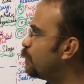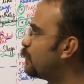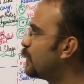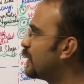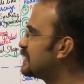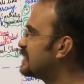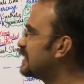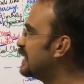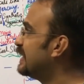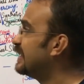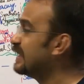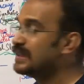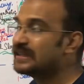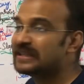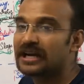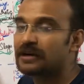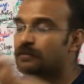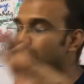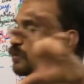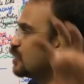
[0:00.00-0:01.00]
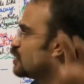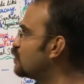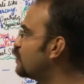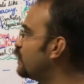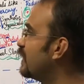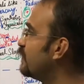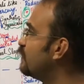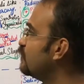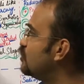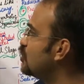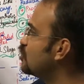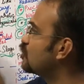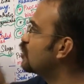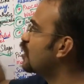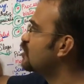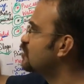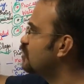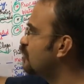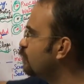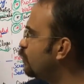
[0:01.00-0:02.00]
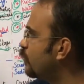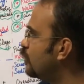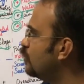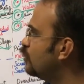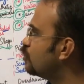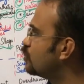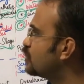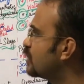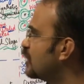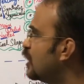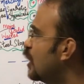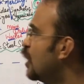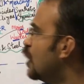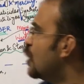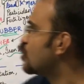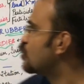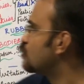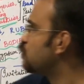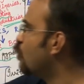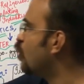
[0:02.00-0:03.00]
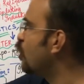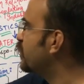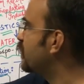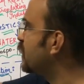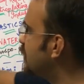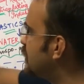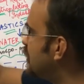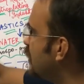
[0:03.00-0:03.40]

present in the atmosphere which is causing pollution. Smoke is